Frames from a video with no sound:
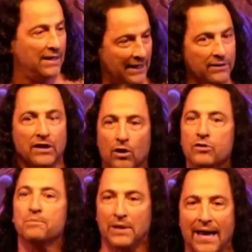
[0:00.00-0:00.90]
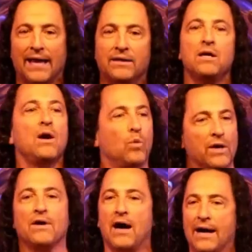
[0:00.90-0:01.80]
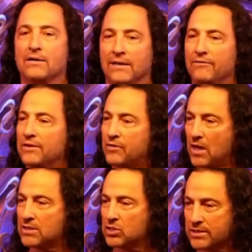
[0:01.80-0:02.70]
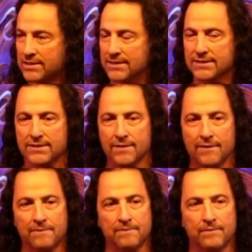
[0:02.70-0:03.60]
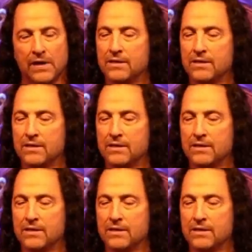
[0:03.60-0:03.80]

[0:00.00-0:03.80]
in the earth plane with a higher level of consciousness. I